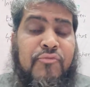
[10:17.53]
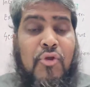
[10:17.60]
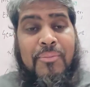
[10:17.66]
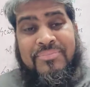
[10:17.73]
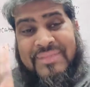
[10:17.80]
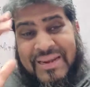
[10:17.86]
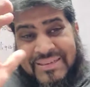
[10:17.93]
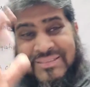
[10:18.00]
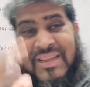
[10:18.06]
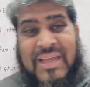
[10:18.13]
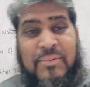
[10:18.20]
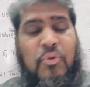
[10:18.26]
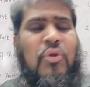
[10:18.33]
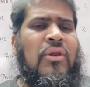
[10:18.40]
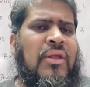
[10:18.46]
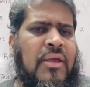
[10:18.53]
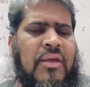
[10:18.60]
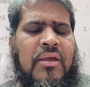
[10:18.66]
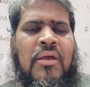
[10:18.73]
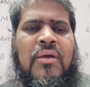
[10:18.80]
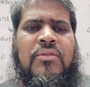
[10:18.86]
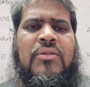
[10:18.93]
From that time
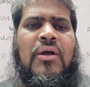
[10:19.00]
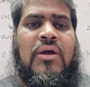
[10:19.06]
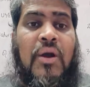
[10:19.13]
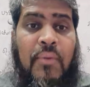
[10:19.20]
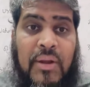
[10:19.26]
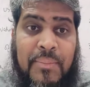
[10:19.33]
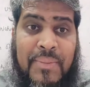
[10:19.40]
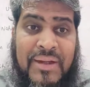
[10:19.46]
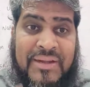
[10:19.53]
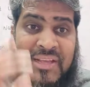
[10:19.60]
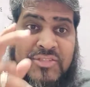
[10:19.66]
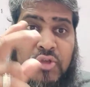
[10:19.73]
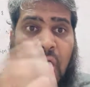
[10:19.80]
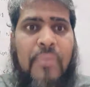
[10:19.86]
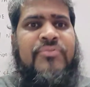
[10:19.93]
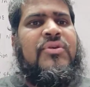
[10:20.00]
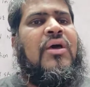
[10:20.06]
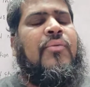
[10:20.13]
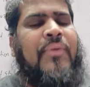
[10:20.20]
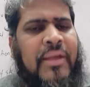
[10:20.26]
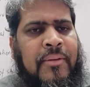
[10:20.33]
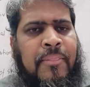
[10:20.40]
only, the government is
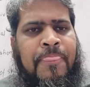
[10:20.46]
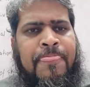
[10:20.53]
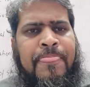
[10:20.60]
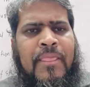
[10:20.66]
observing